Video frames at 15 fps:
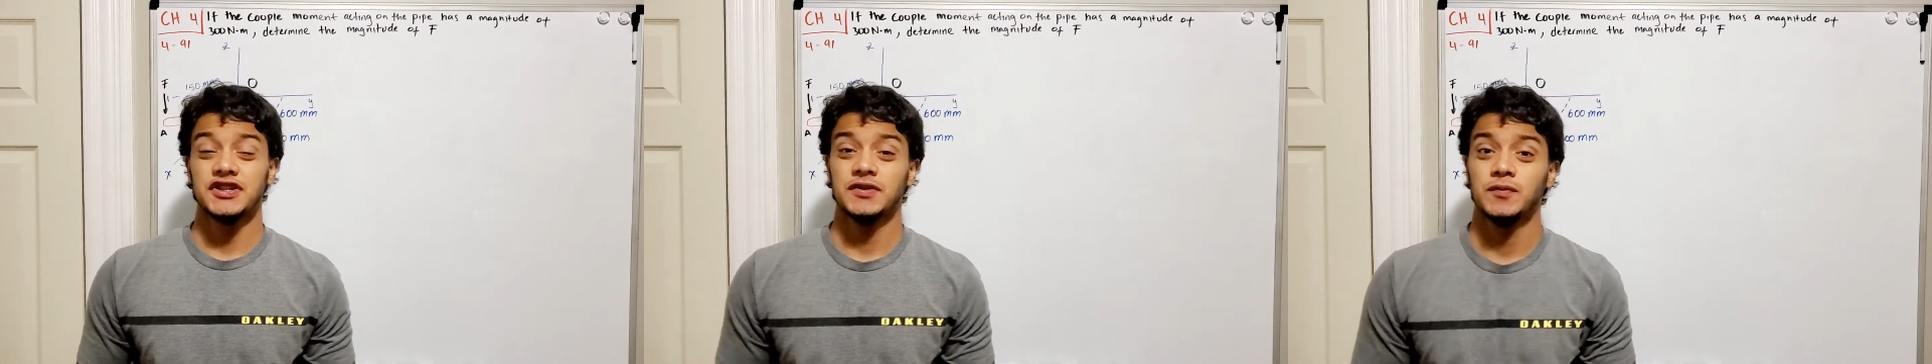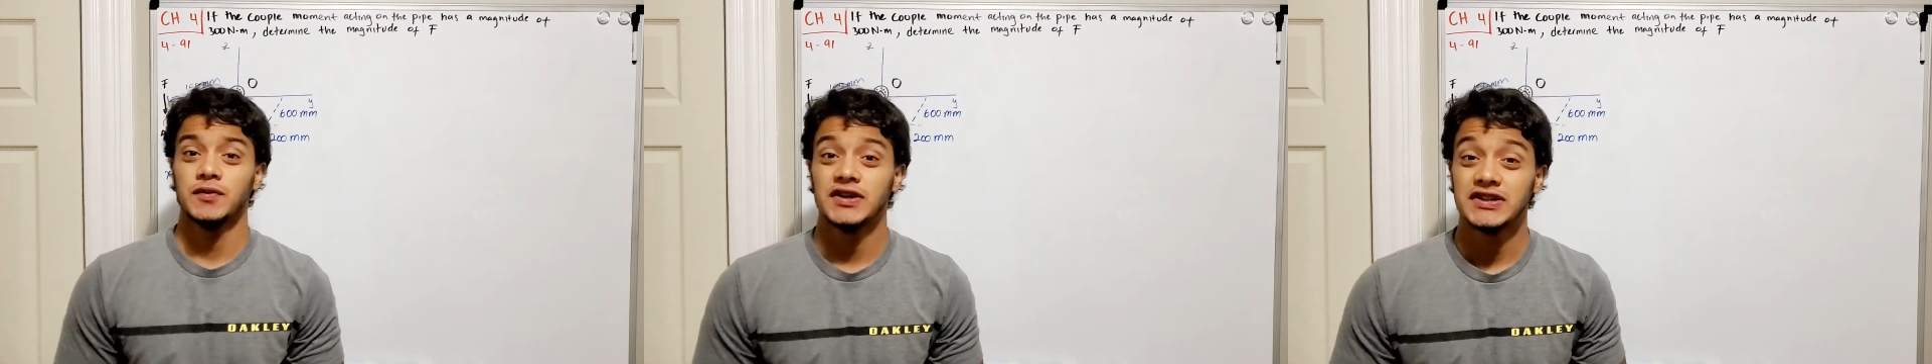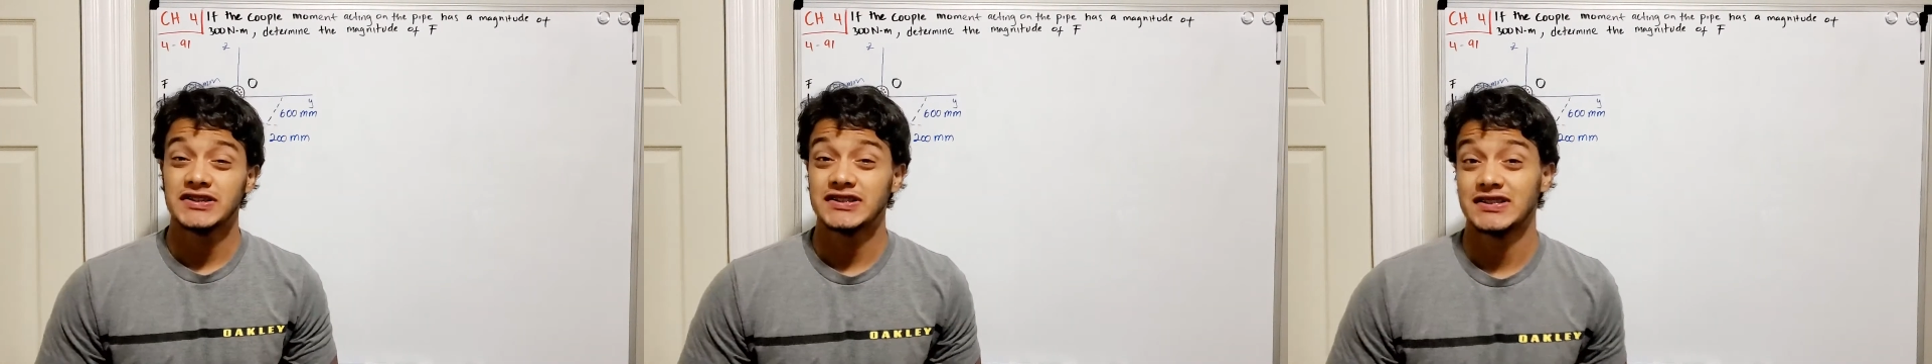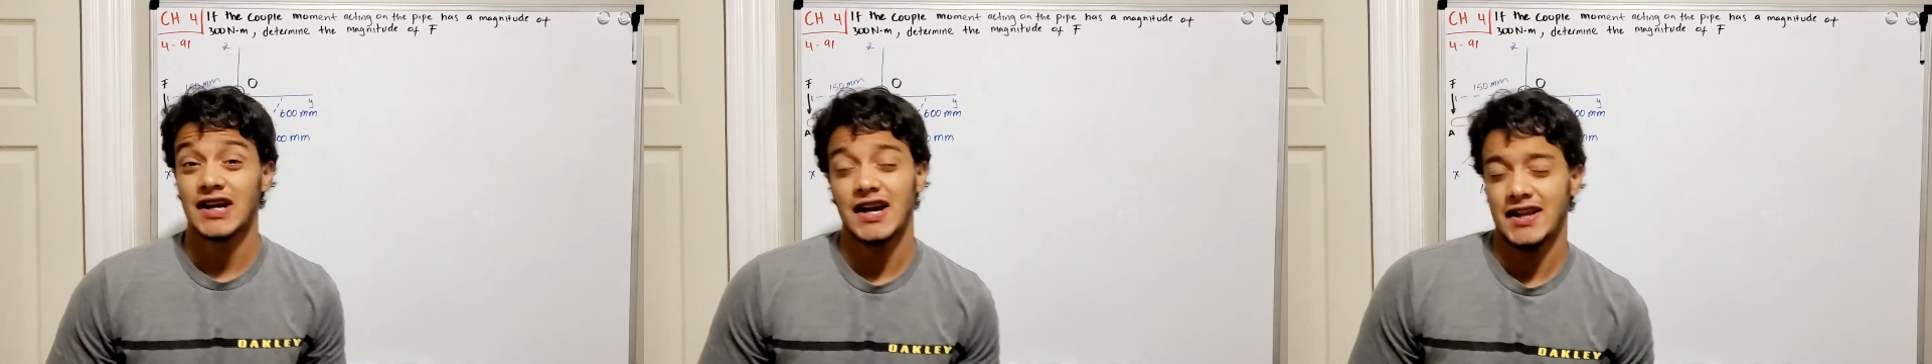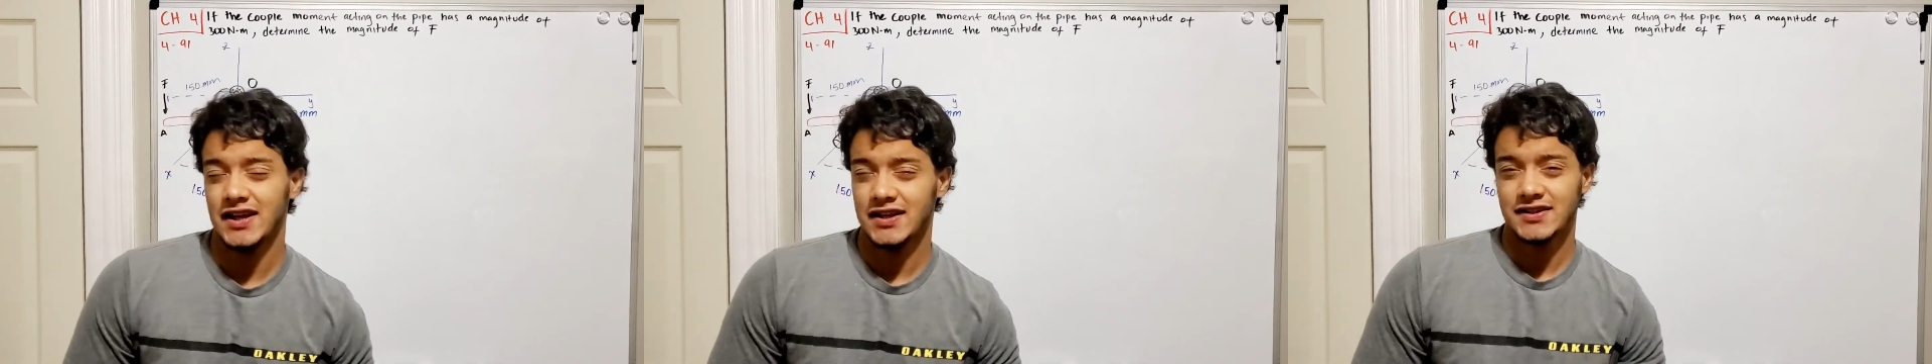We're in
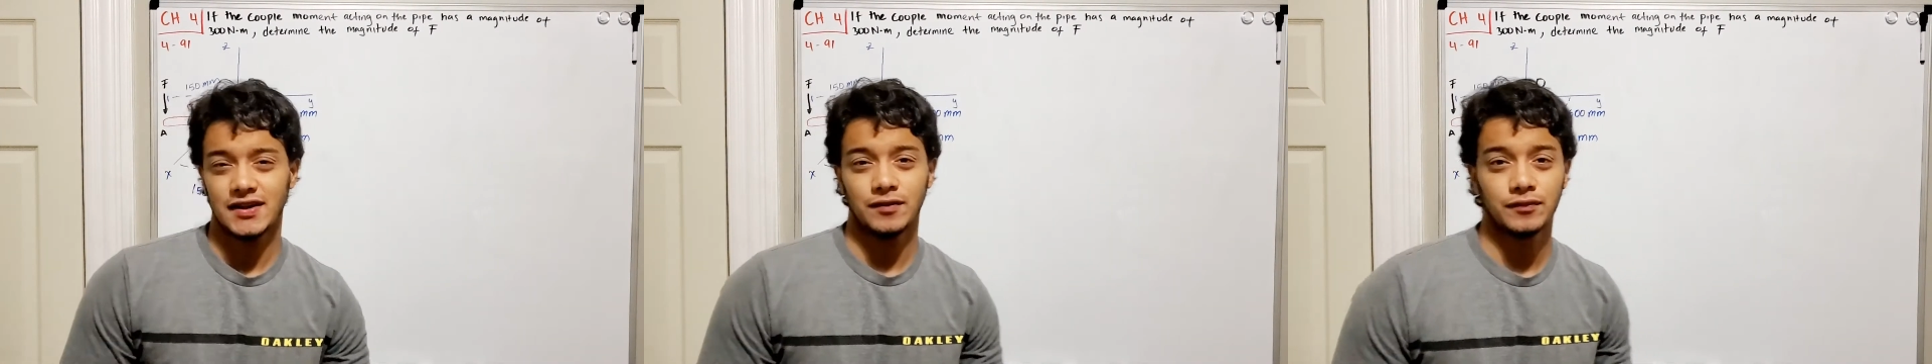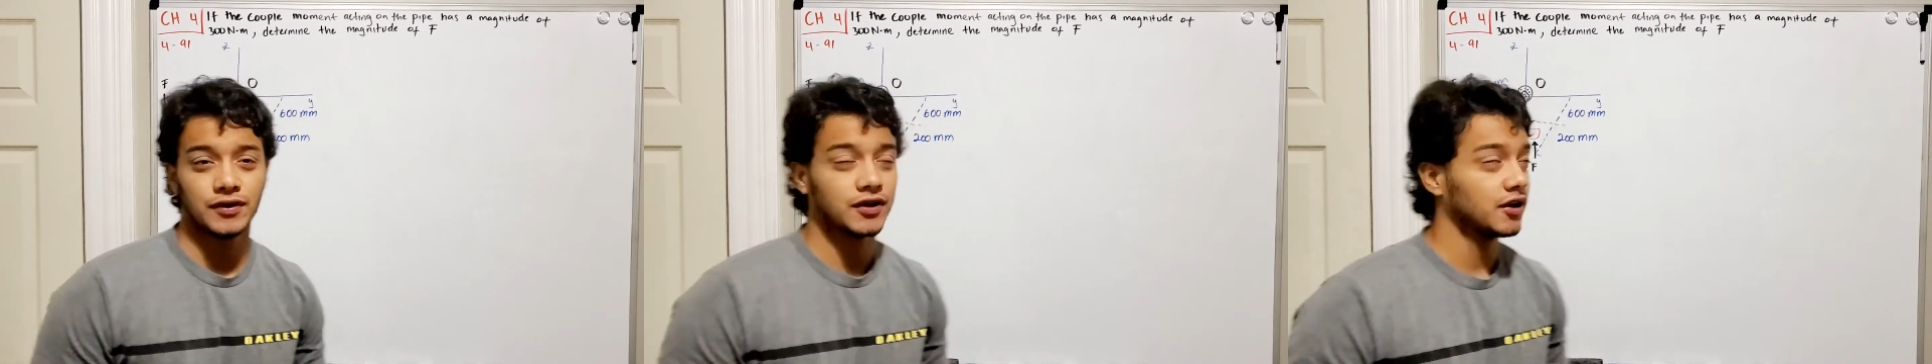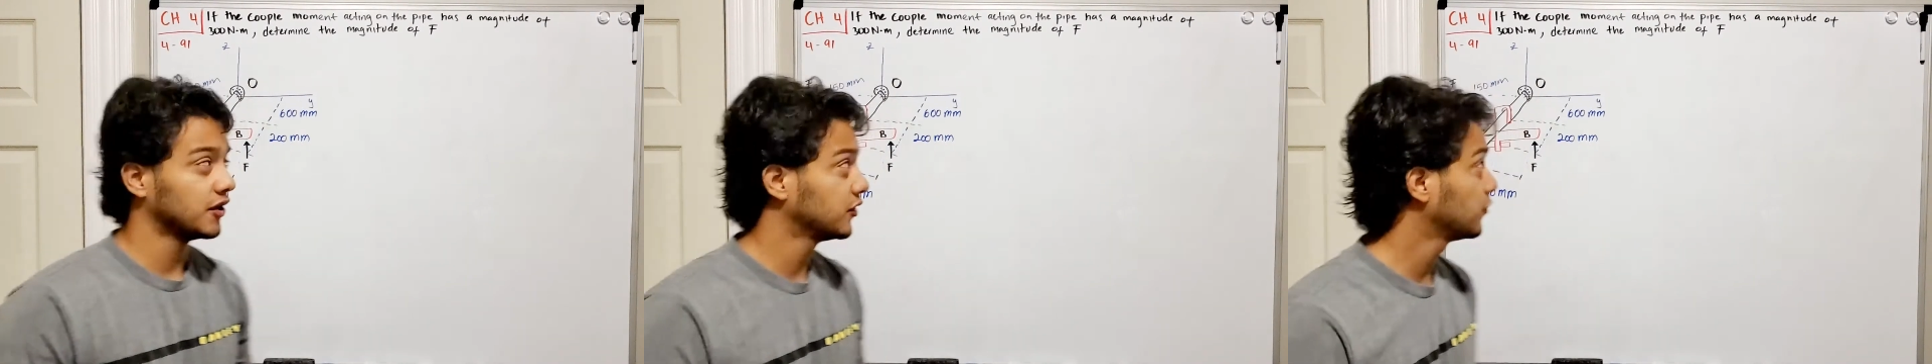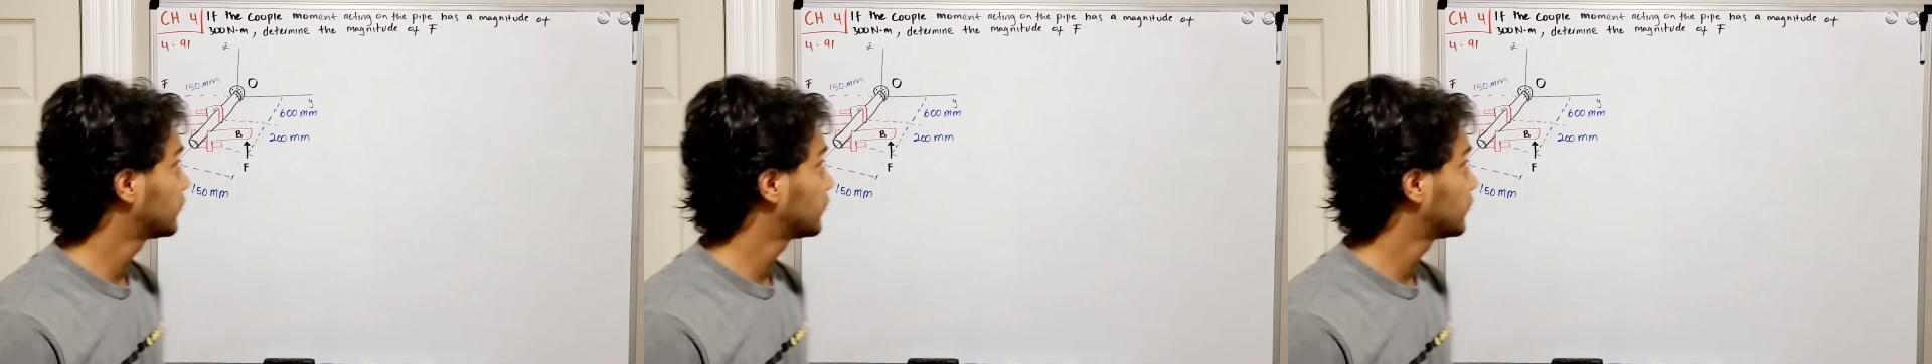statics and we're gonna do